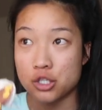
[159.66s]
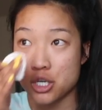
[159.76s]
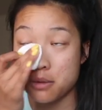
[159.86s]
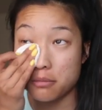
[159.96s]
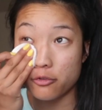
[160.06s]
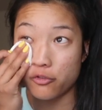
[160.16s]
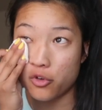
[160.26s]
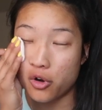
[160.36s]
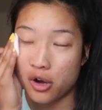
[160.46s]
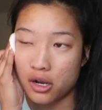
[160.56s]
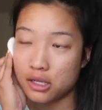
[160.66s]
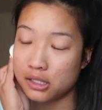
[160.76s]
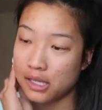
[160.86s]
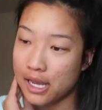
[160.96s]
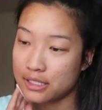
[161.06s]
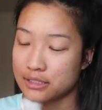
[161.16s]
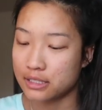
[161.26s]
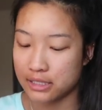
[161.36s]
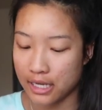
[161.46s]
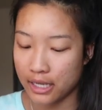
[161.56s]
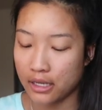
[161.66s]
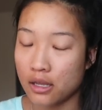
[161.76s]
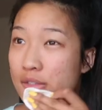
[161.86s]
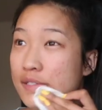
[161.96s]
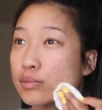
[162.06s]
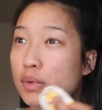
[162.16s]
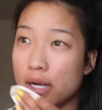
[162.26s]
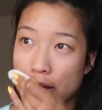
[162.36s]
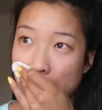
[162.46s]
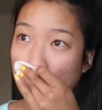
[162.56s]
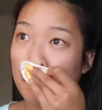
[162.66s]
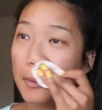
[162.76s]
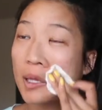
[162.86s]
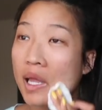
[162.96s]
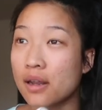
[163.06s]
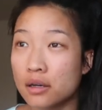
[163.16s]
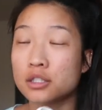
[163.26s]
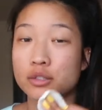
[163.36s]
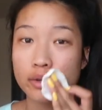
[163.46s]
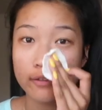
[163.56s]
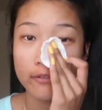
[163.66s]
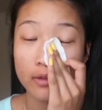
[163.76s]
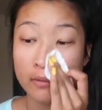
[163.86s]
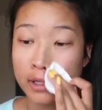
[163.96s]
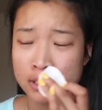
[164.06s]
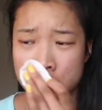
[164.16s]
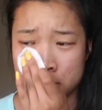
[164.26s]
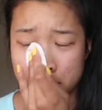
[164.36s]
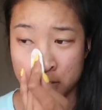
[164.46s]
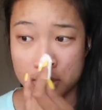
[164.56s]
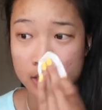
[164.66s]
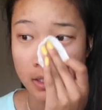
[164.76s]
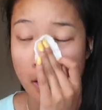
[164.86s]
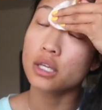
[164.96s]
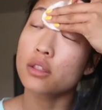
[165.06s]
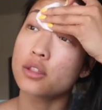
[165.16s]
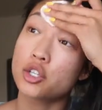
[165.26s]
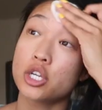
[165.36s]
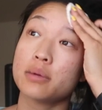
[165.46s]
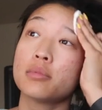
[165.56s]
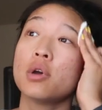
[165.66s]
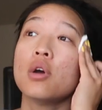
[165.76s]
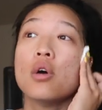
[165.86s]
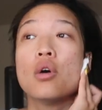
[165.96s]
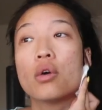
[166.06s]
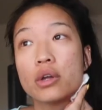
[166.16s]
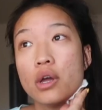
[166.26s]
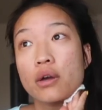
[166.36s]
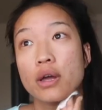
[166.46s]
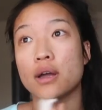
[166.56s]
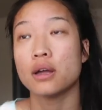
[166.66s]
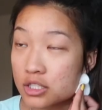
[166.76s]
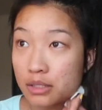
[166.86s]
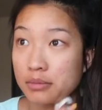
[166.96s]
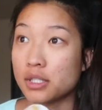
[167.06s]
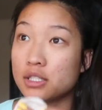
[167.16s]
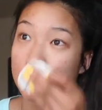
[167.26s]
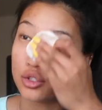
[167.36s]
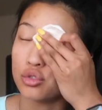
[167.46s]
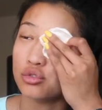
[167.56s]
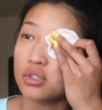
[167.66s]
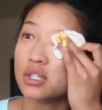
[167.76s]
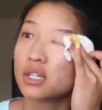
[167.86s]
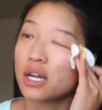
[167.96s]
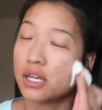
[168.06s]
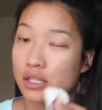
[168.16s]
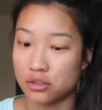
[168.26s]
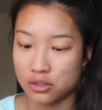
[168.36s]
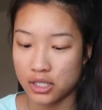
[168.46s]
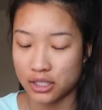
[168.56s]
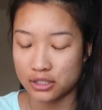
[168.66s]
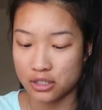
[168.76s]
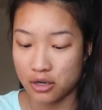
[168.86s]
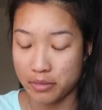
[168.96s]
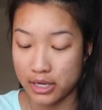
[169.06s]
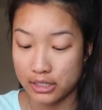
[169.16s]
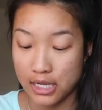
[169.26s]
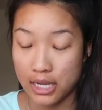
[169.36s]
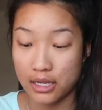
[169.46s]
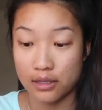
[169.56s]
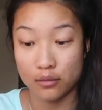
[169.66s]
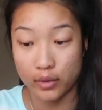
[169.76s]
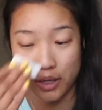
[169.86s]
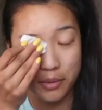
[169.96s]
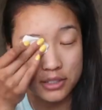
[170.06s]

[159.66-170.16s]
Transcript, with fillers: the gym before class today, which is what I plan on doing for the rest of the semester. Either the gym or yoga just something to kind of kickstart my day and wake